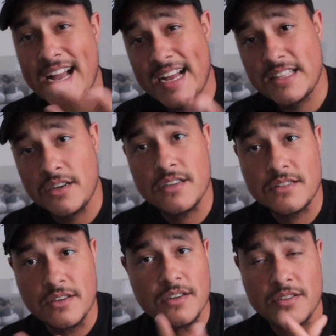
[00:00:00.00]
I got
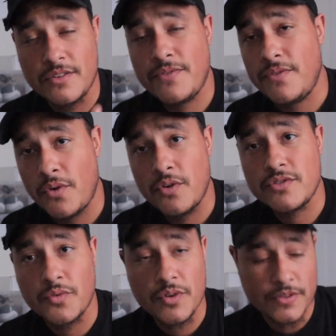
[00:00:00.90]
the
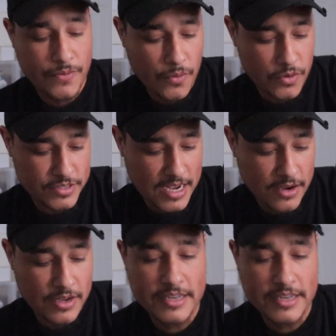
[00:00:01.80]
fours or what the fours out,